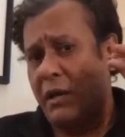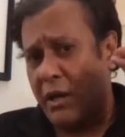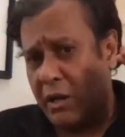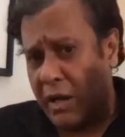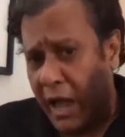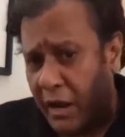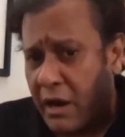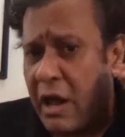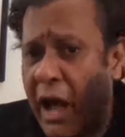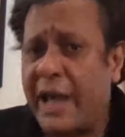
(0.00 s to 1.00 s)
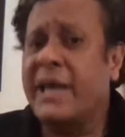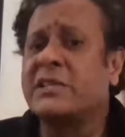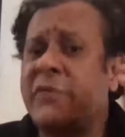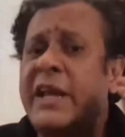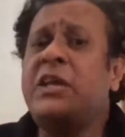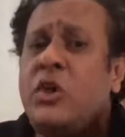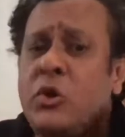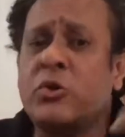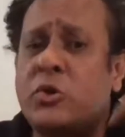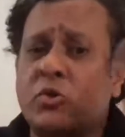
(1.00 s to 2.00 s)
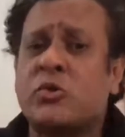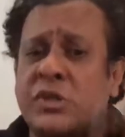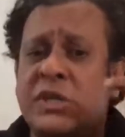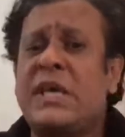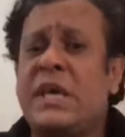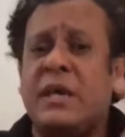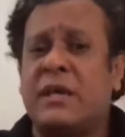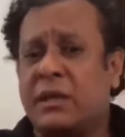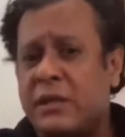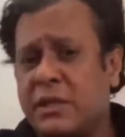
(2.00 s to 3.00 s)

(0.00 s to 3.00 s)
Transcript: And our eye is very used to seeing